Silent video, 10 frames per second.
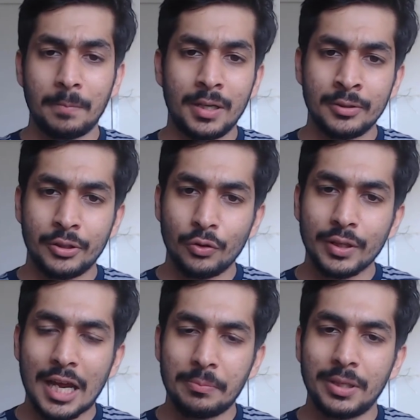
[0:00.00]

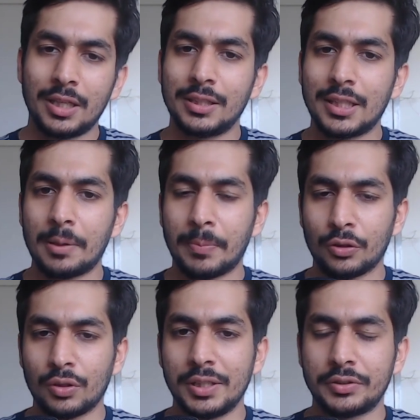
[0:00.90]
can be done in that
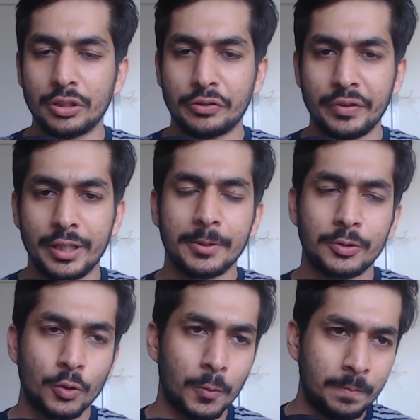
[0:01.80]
particular research field.
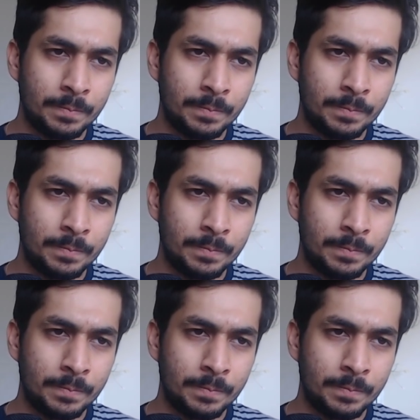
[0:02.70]
So